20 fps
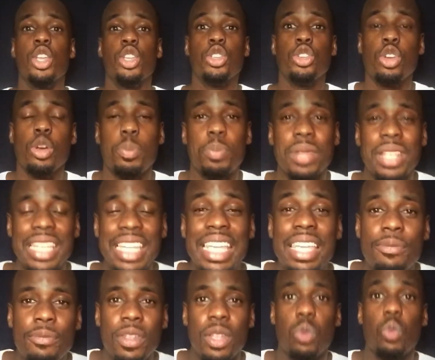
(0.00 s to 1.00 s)
you're
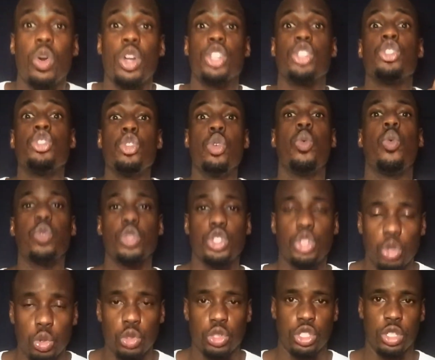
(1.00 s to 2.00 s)
believing what you
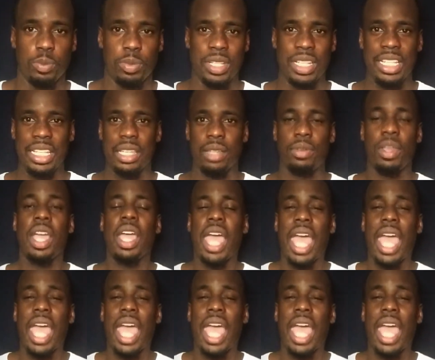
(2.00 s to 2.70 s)
choose to believe.